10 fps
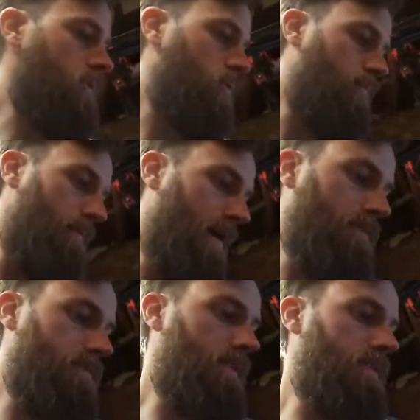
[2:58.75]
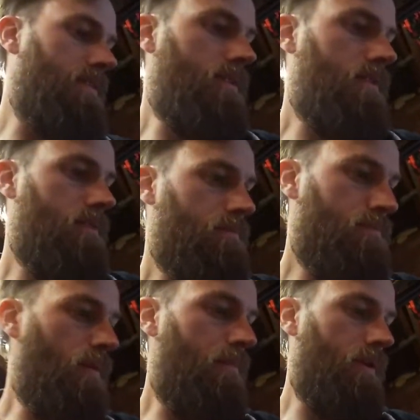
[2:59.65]
can all be mounted
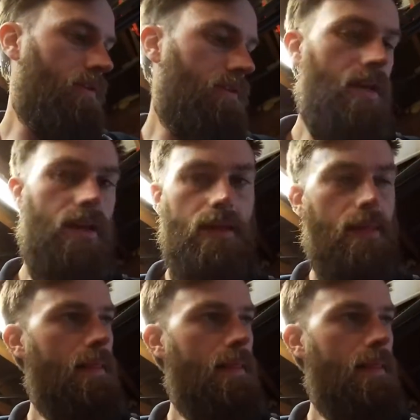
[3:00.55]
properly on there.